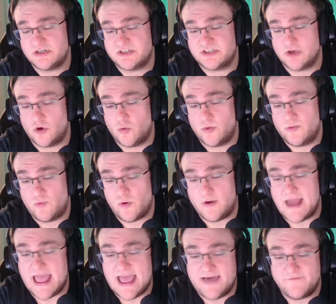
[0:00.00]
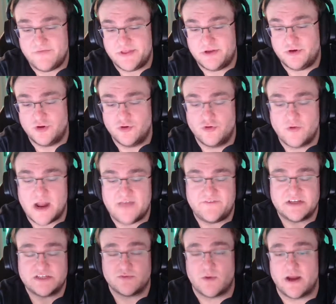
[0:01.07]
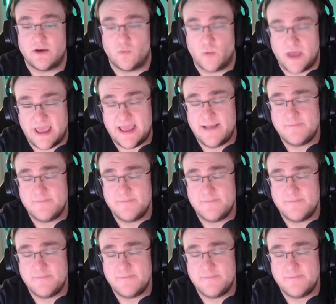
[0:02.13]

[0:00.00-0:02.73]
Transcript: So we won't have the new graphics right away,